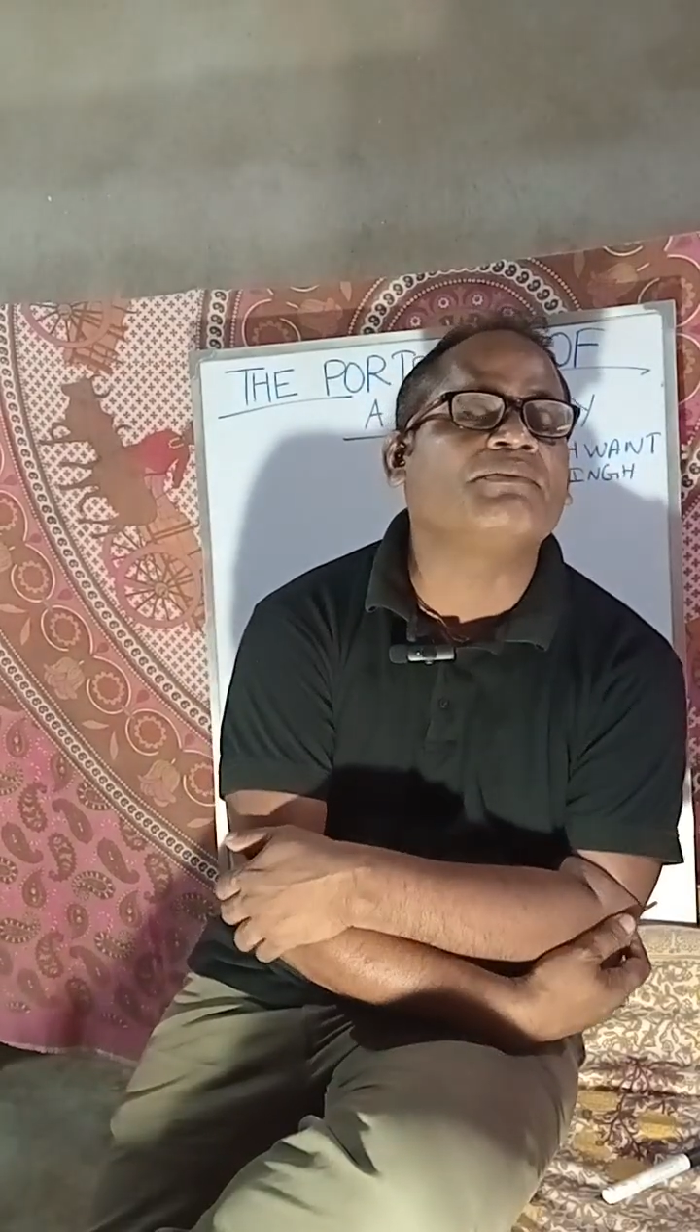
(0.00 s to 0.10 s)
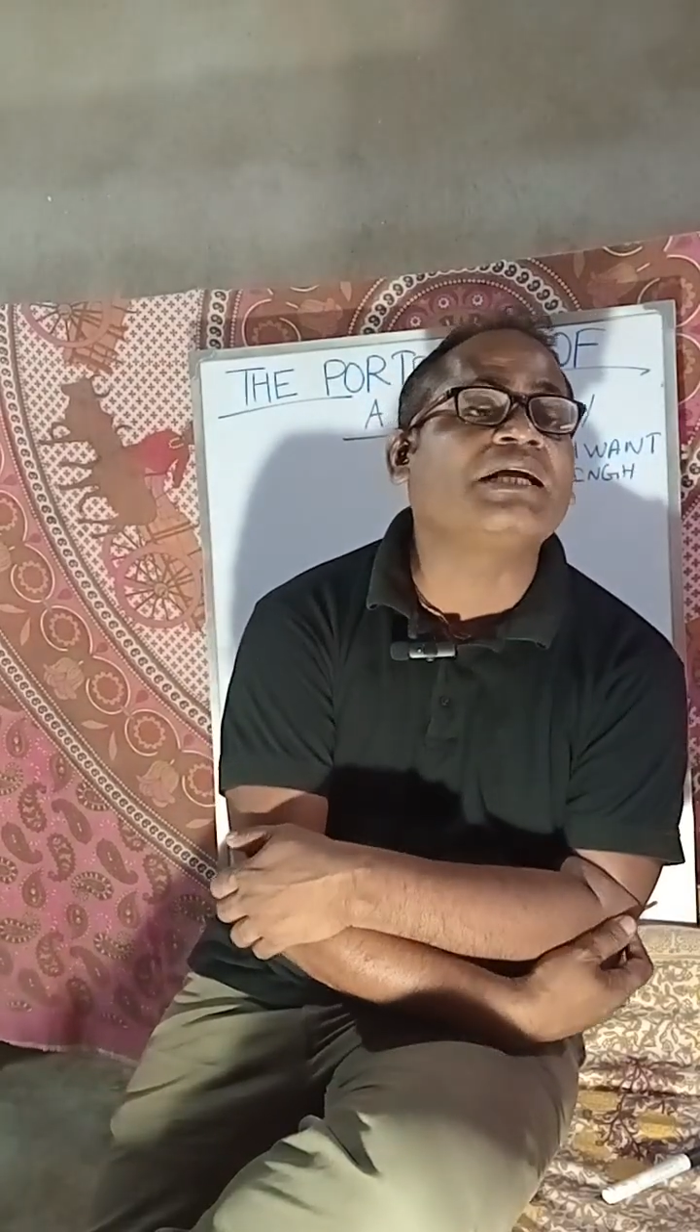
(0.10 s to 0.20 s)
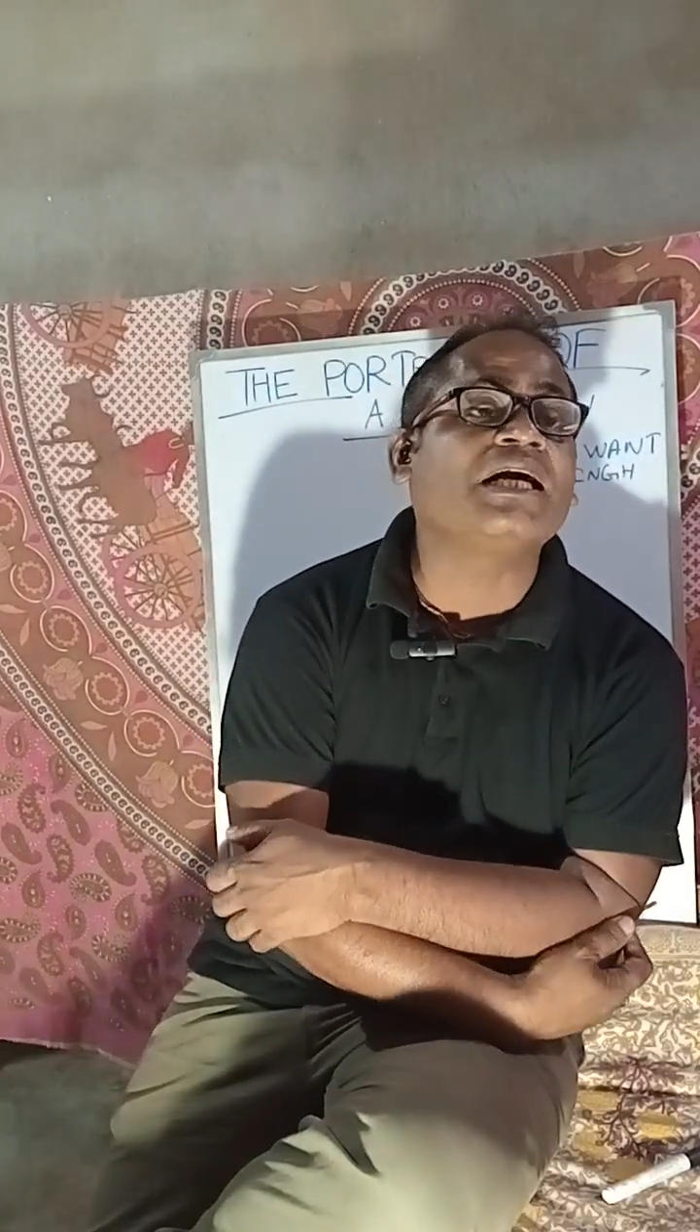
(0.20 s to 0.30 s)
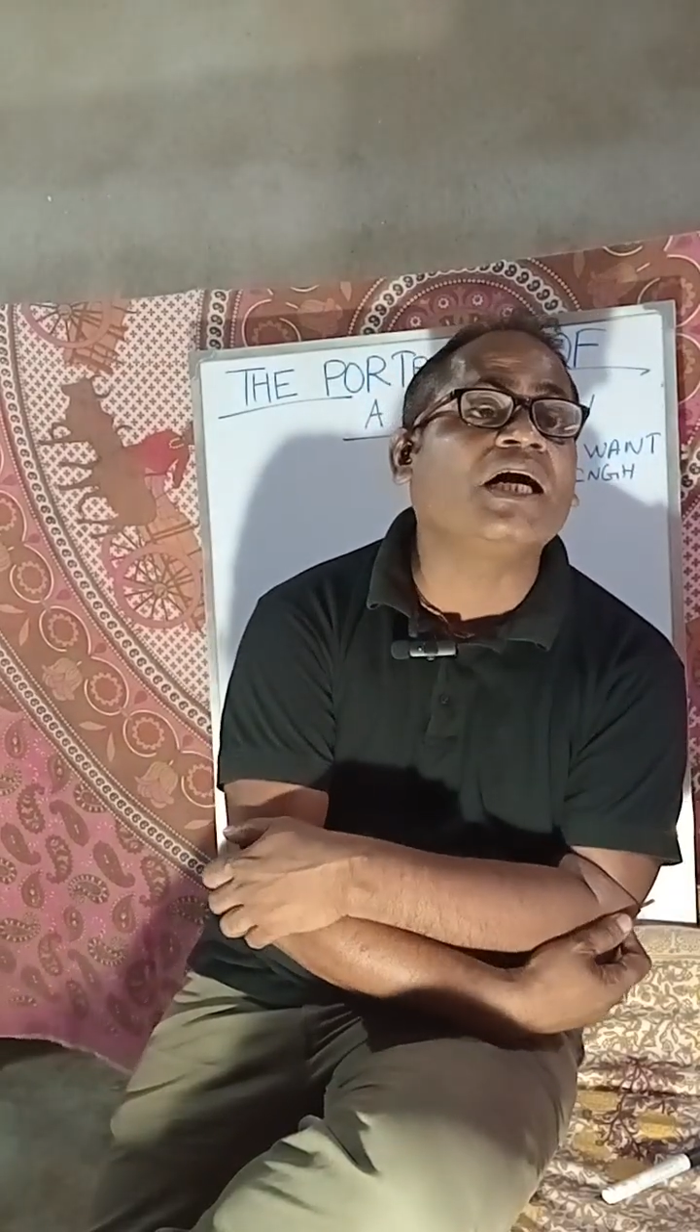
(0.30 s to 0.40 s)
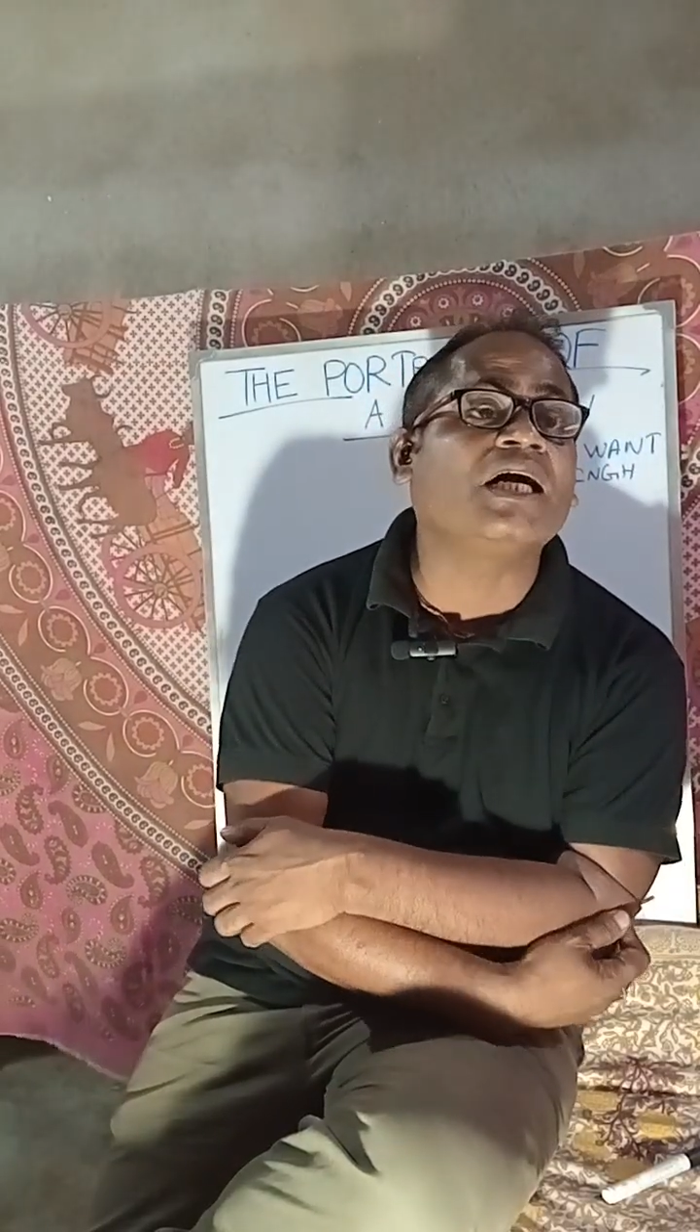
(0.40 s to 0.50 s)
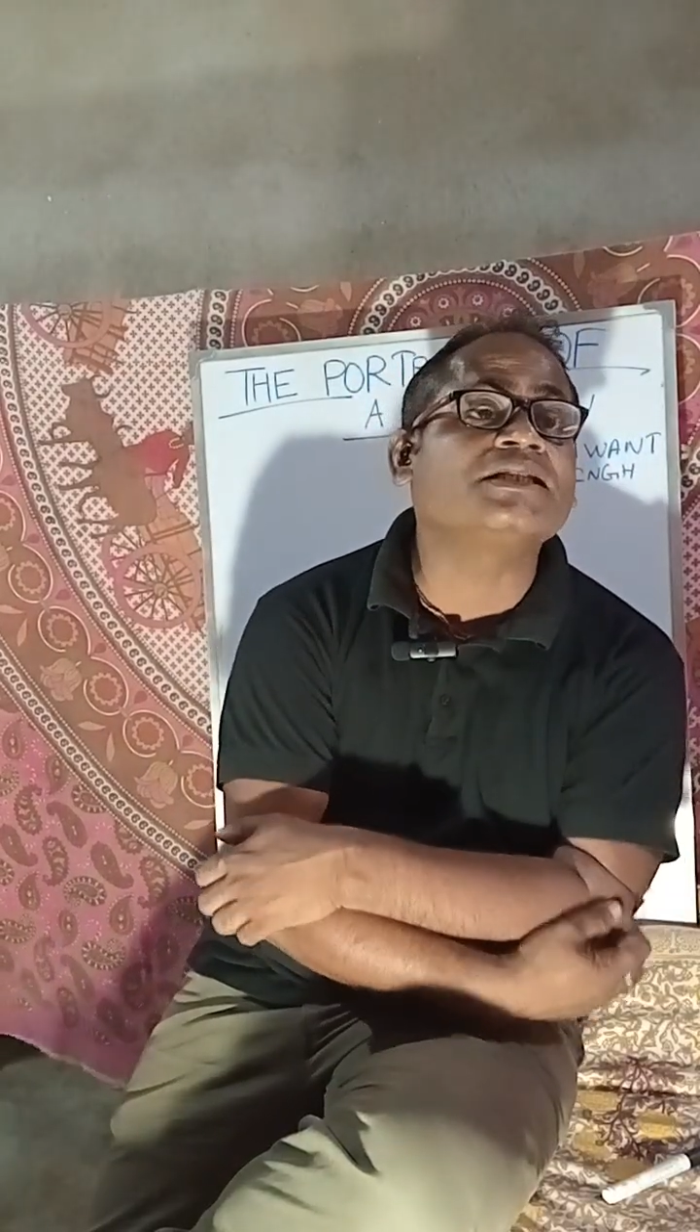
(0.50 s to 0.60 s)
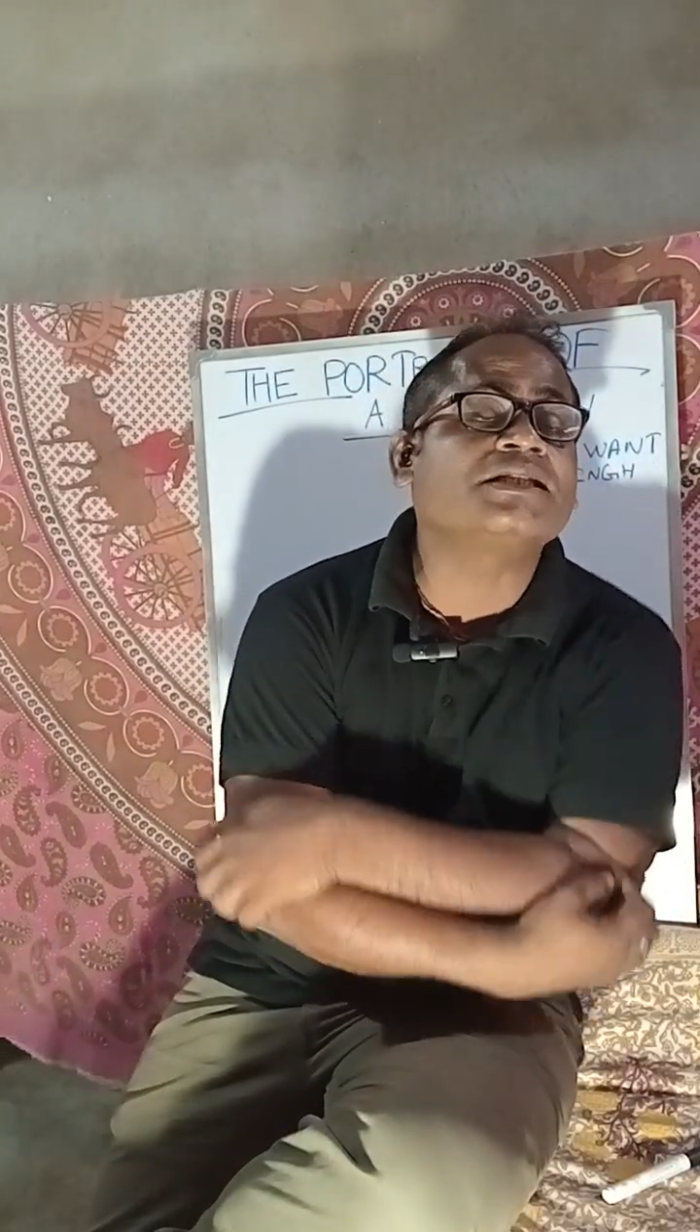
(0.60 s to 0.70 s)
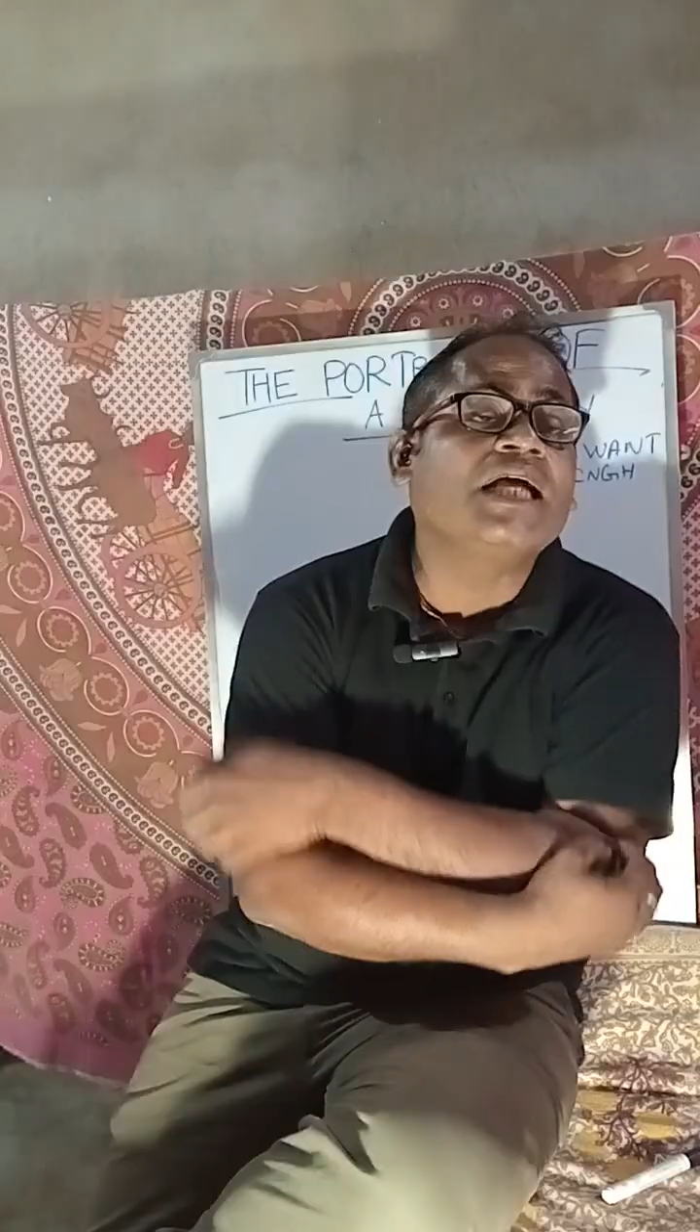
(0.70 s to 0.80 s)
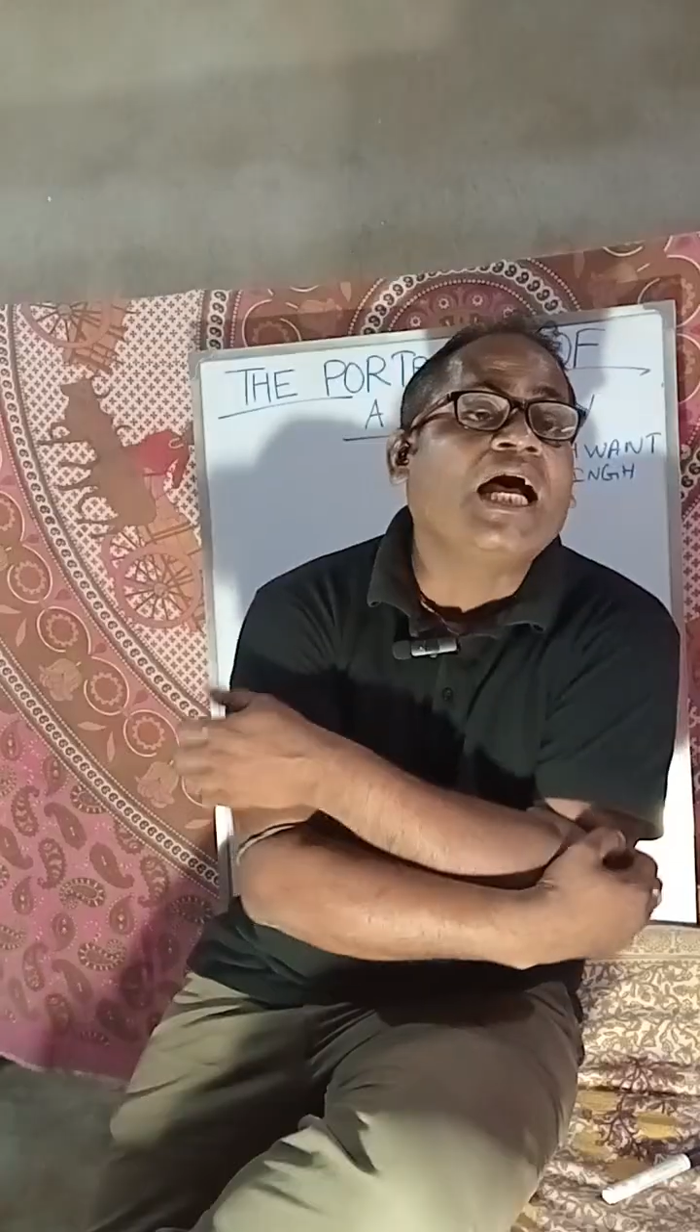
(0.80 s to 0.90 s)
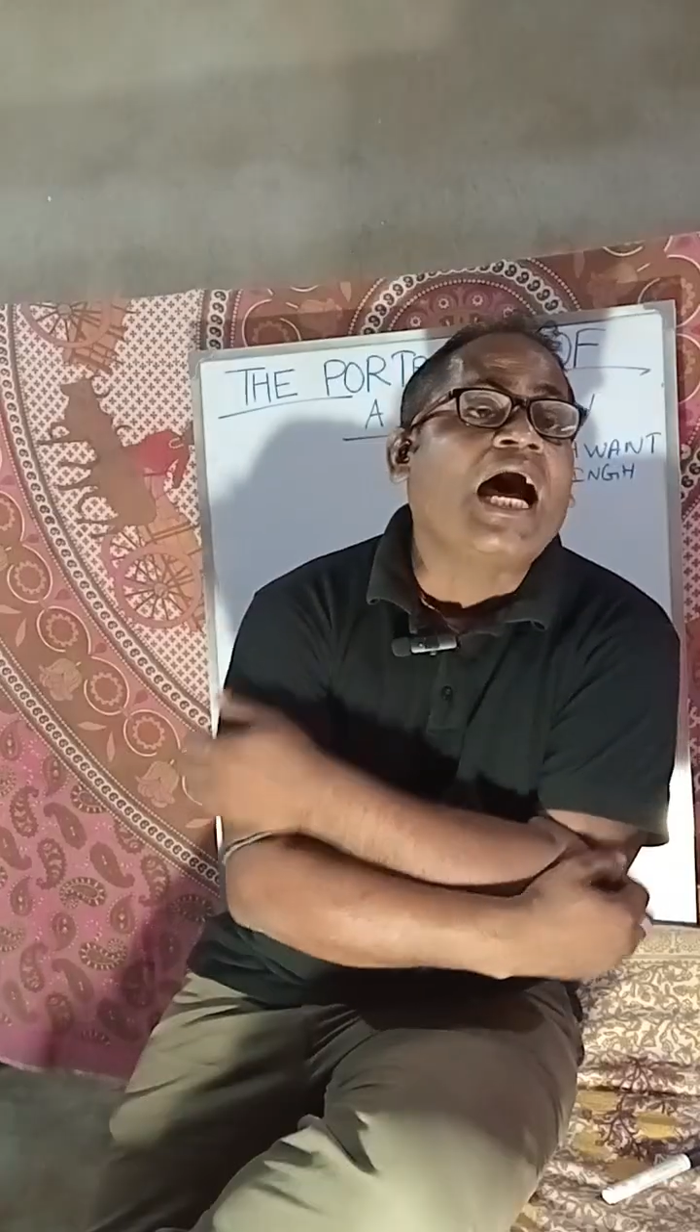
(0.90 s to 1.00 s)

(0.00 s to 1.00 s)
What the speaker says: because